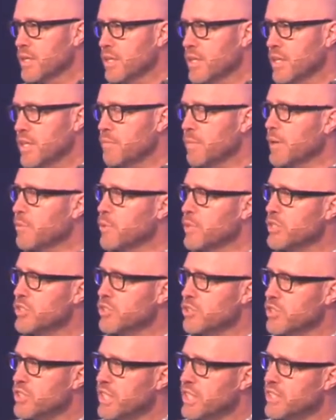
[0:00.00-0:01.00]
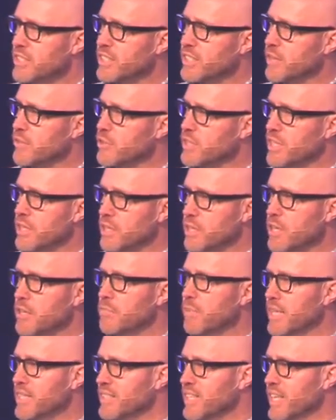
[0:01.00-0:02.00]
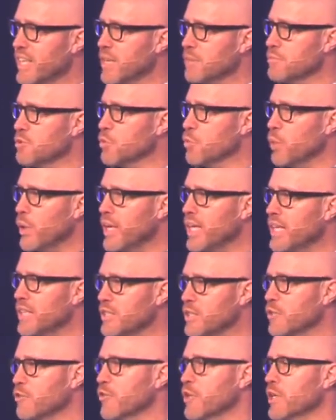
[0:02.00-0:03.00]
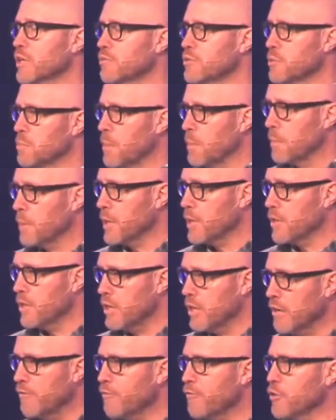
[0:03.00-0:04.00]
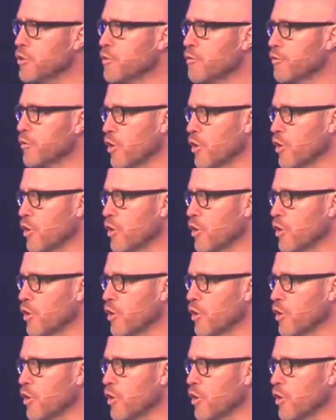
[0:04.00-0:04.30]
In my research, I discovered that it, might take up to weeks for him to prepare enough food